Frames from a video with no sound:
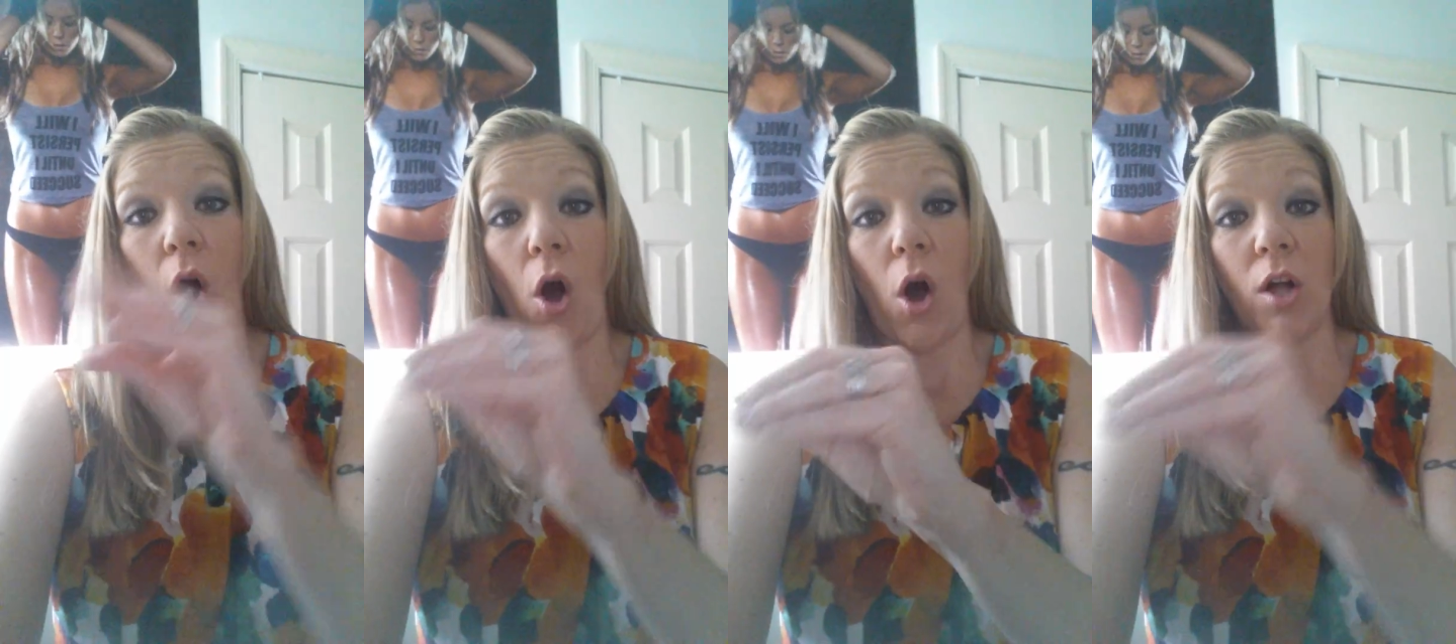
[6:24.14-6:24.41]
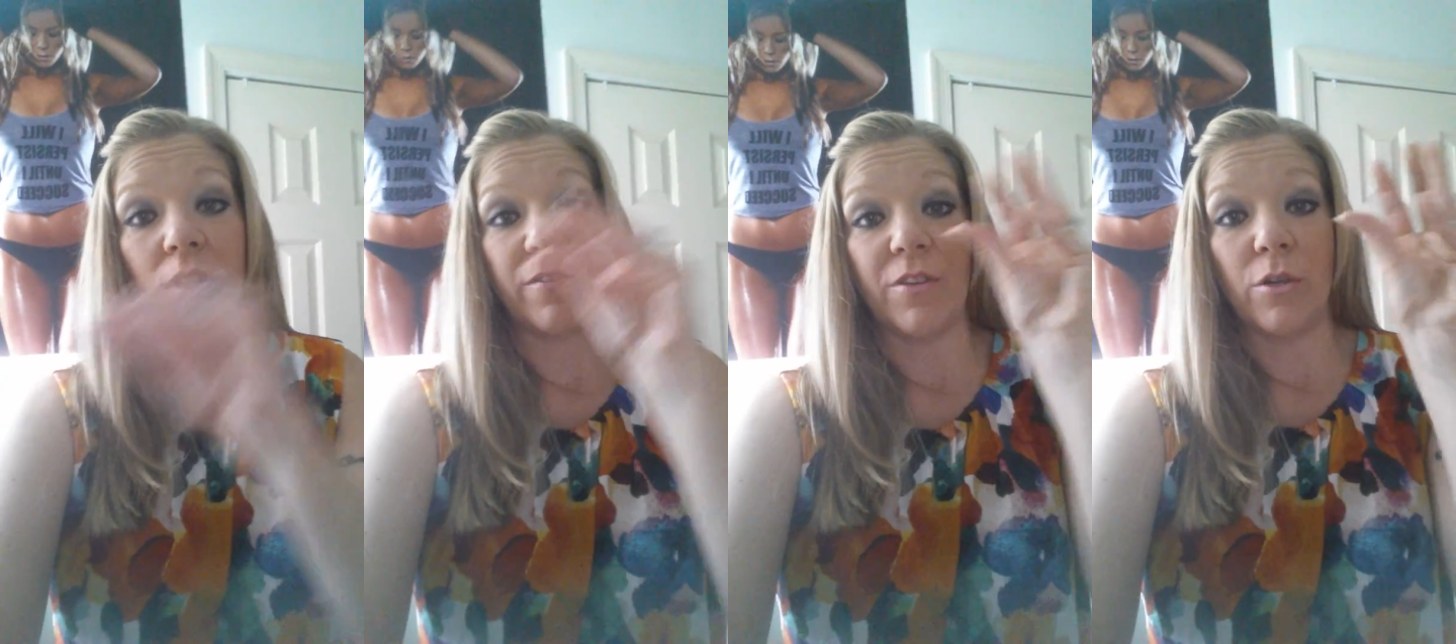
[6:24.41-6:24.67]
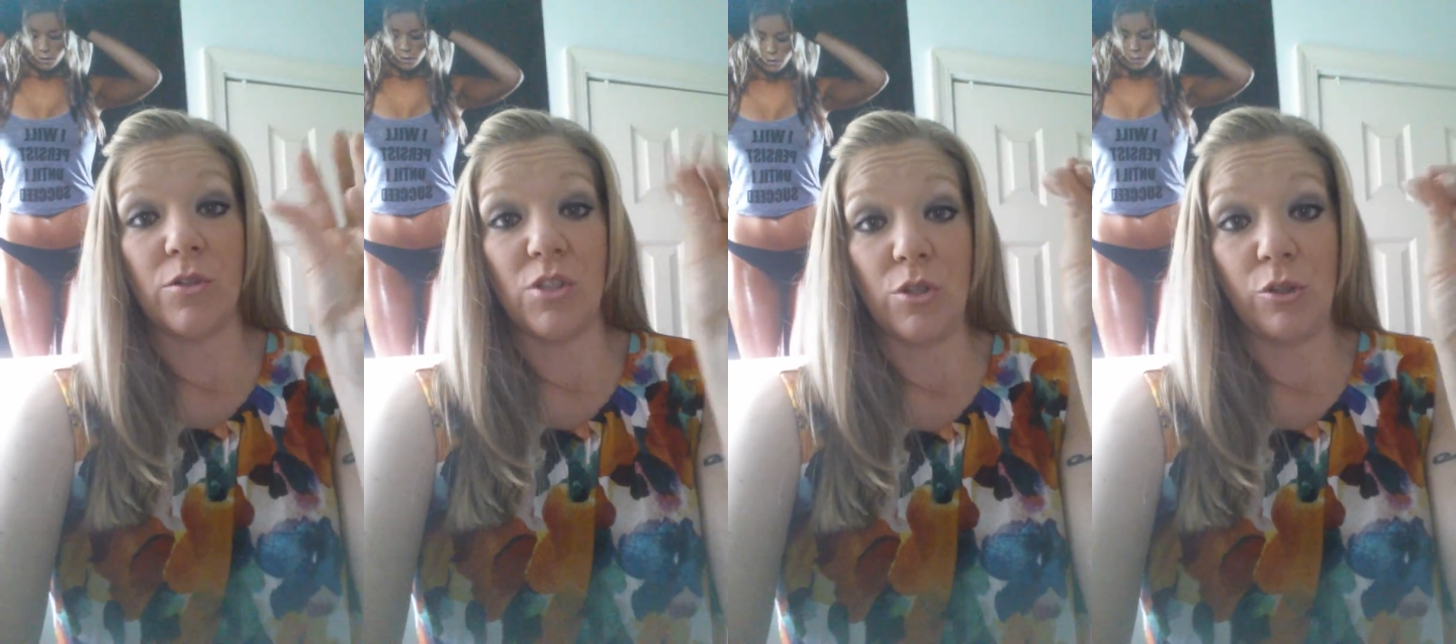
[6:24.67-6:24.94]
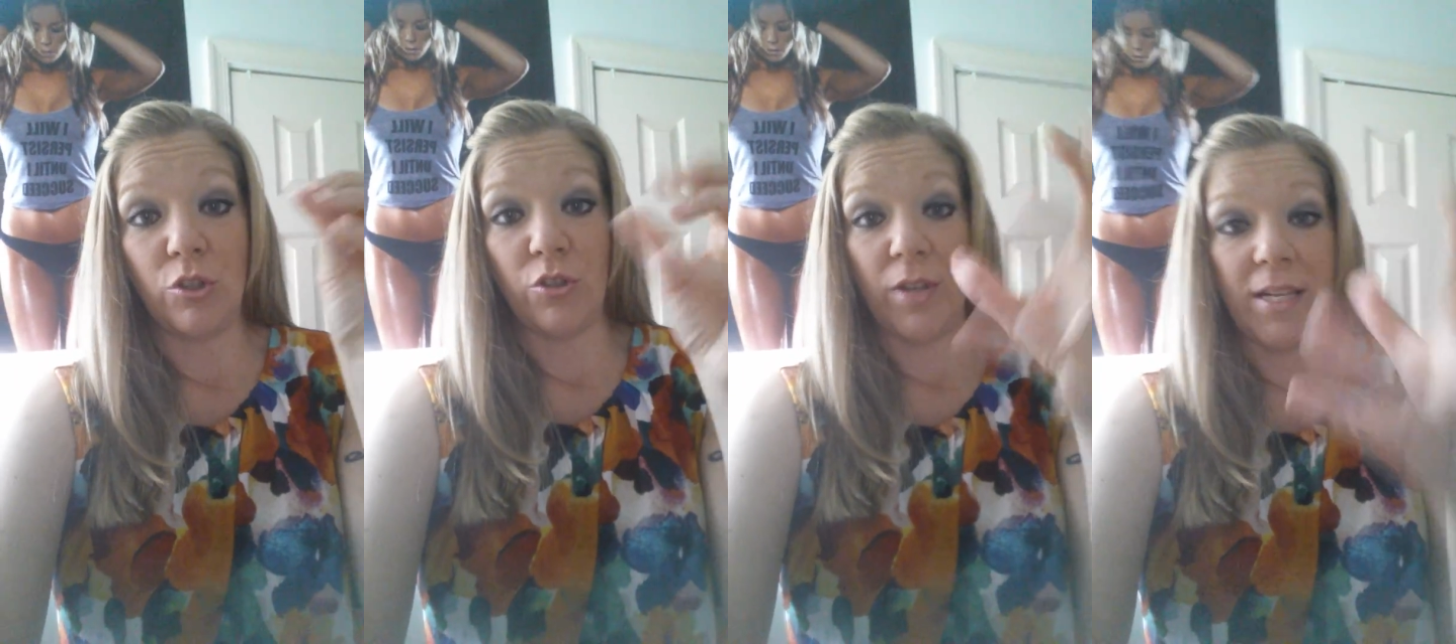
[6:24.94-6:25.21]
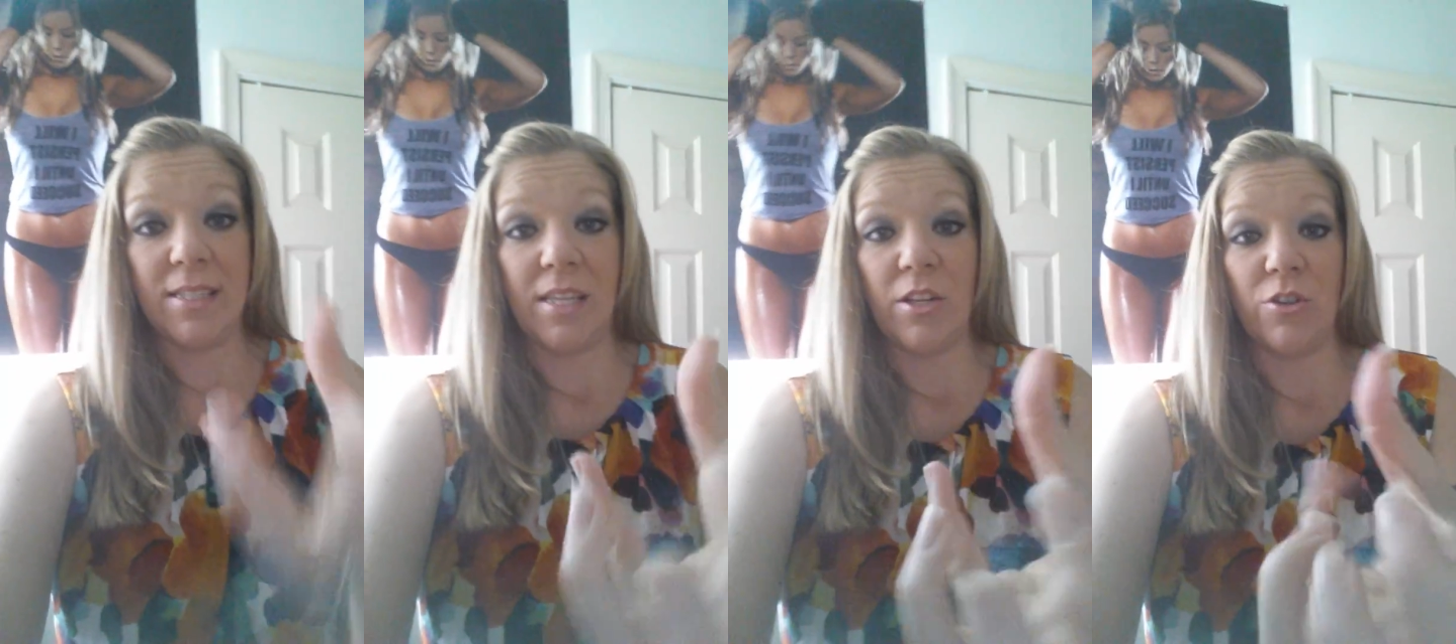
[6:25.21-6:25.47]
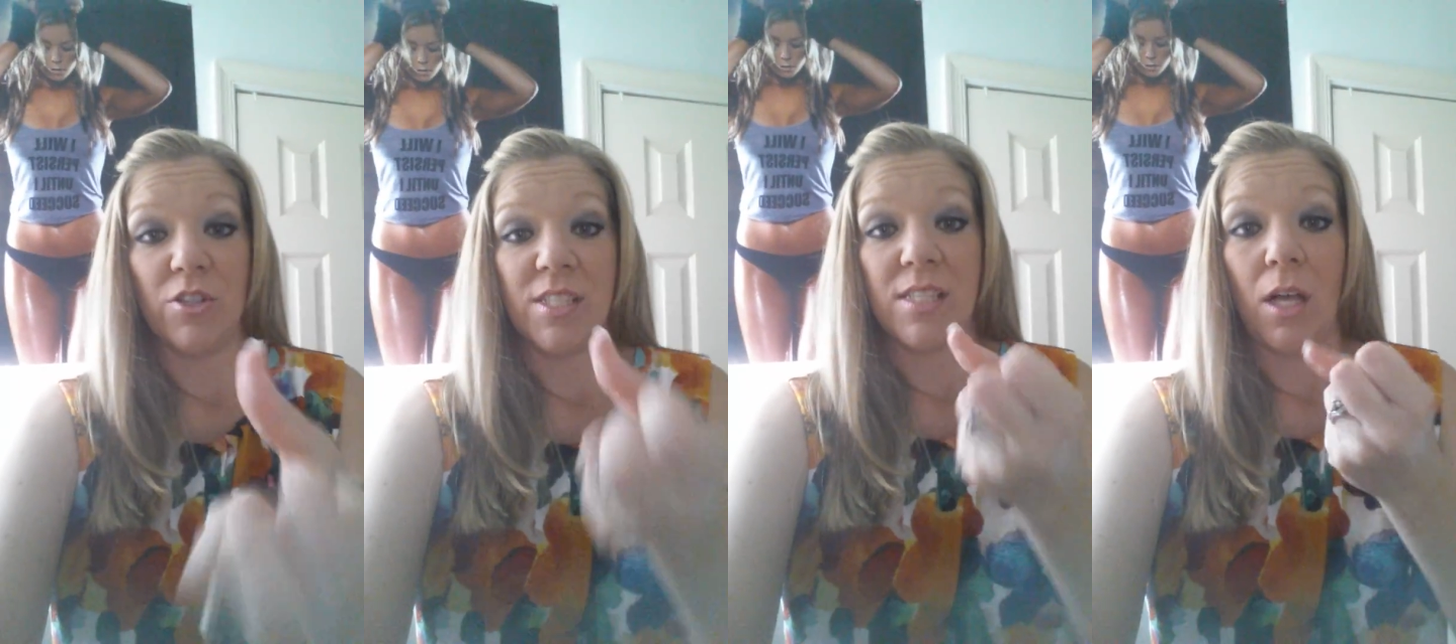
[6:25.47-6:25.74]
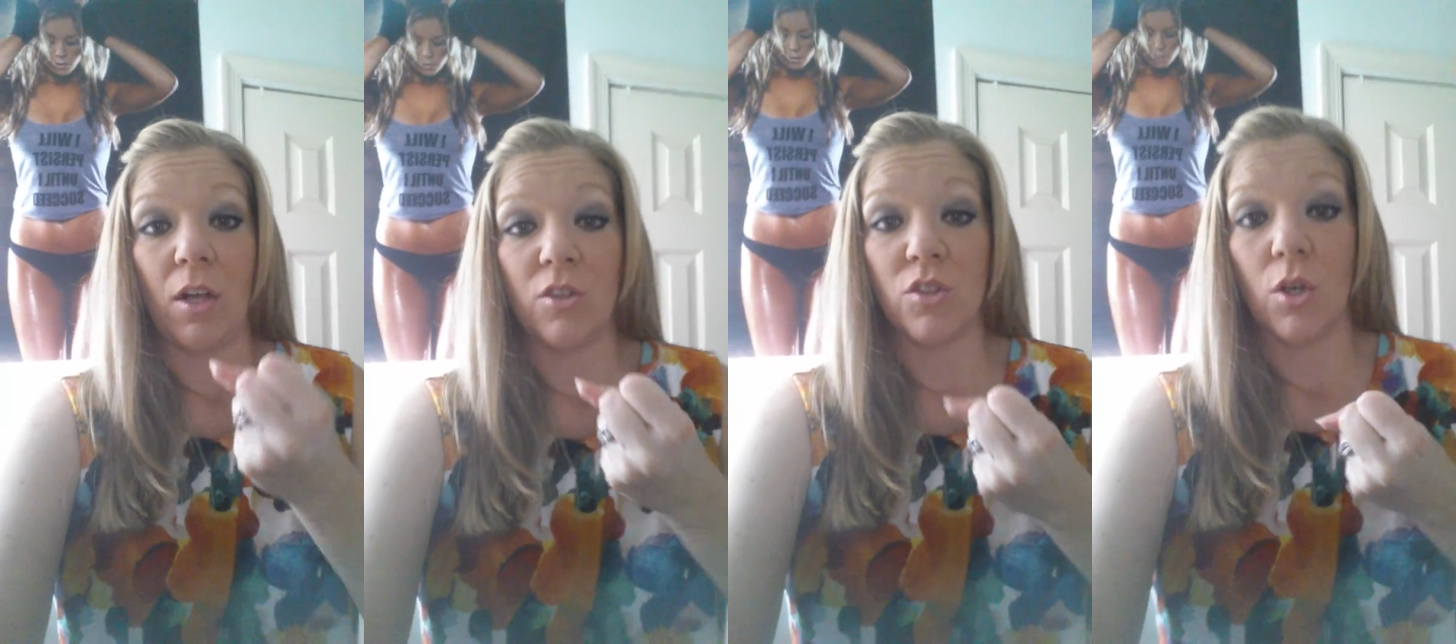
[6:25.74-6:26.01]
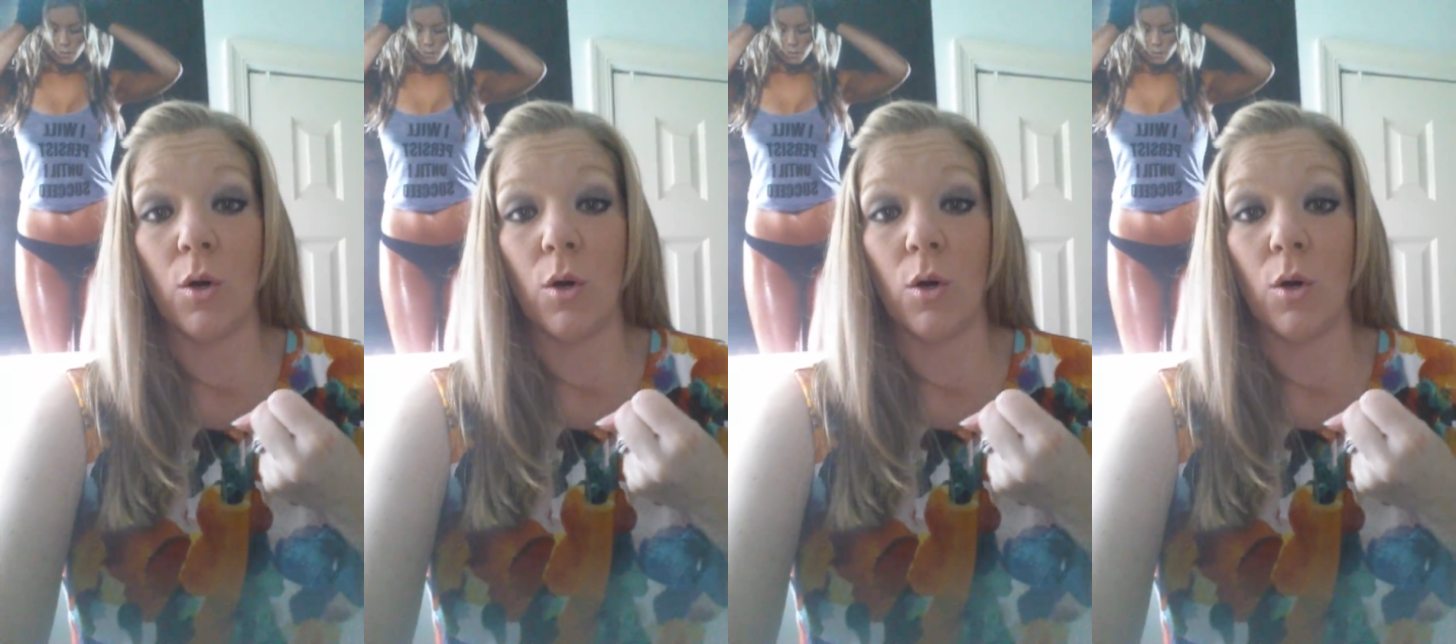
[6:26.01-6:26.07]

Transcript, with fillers: all of those nutrients and your cells